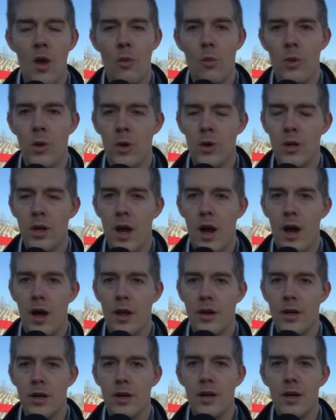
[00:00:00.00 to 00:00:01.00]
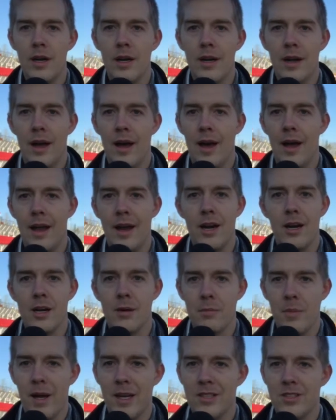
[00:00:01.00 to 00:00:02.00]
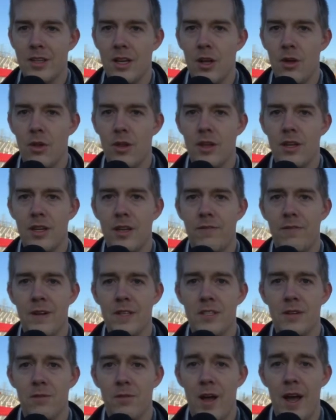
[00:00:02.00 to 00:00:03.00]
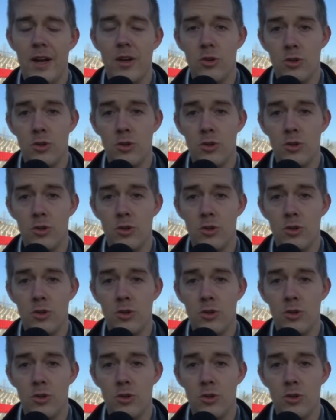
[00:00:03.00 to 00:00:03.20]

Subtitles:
Will Connor, Eric Mizell on the defensive line,